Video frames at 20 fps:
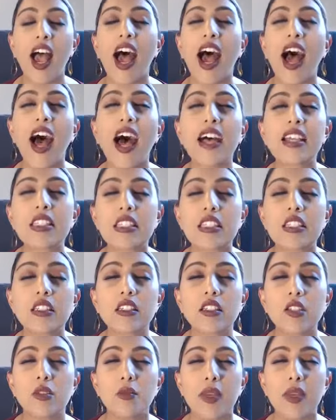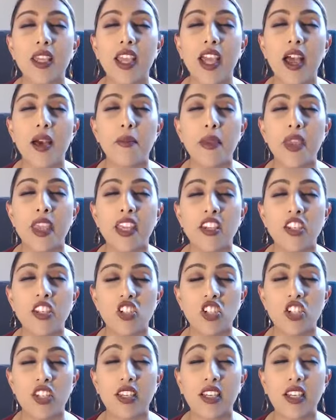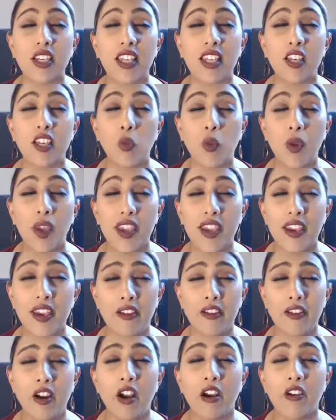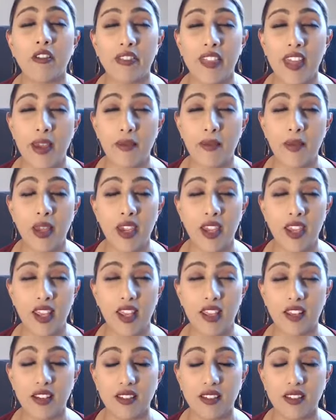Ask to become energetically aware of that money.